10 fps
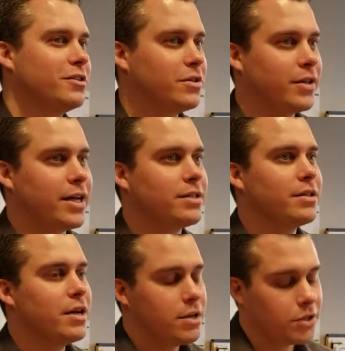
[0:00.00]
So
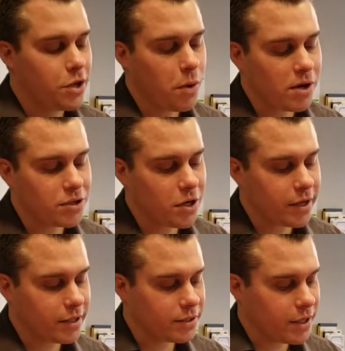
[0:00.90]
that's so you are
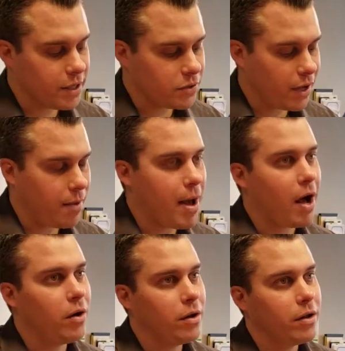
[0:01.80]
starting to see those come
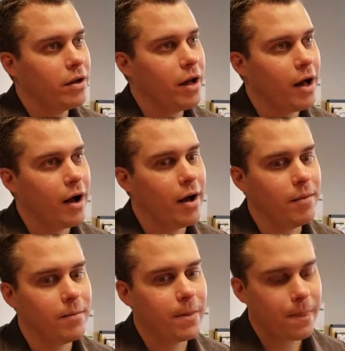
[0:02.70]
out.
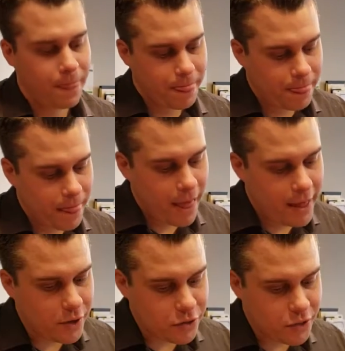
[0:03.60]
Um,
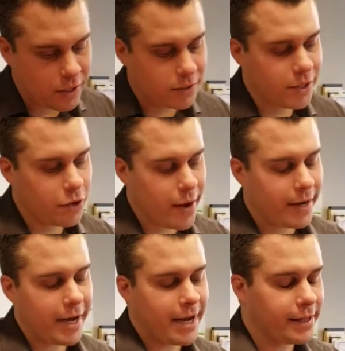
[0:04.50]
and you're starting to see
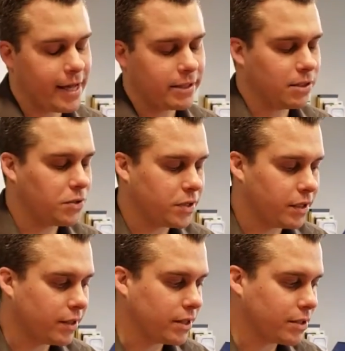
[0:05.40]
credit guidelines loosen
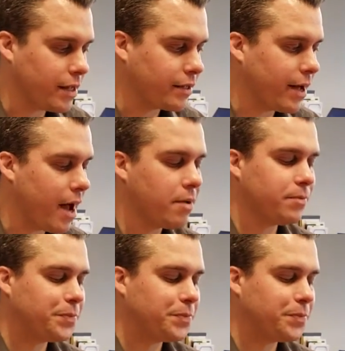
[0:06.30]
and things like that.